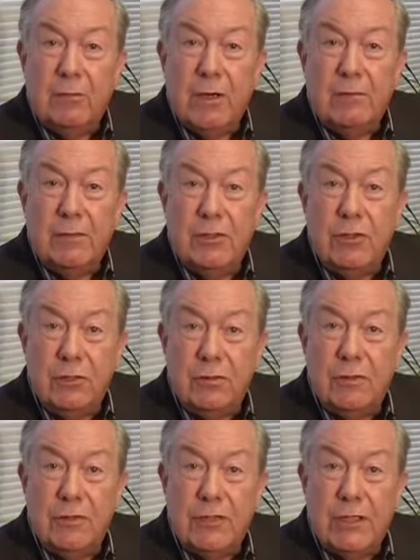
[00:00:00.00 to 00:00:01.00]
Reverend
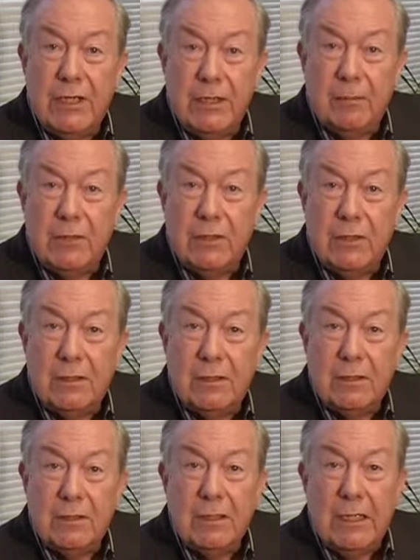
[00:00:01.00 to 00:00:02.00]
Schuler's tapes
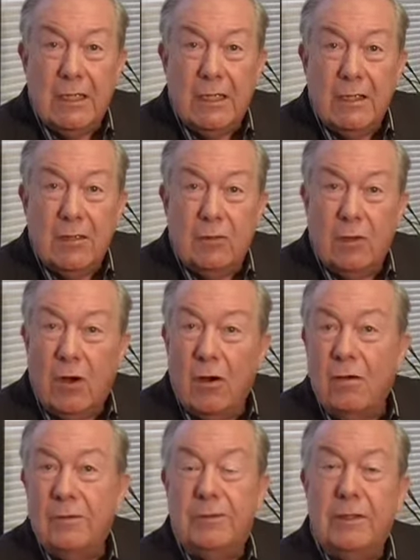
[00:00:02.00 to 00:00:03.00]
were
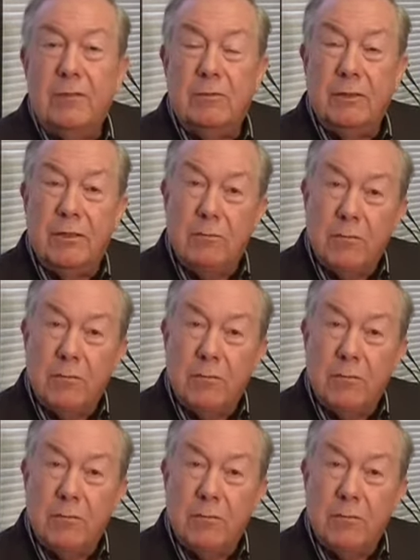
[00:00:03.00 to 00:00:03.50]
all filled with the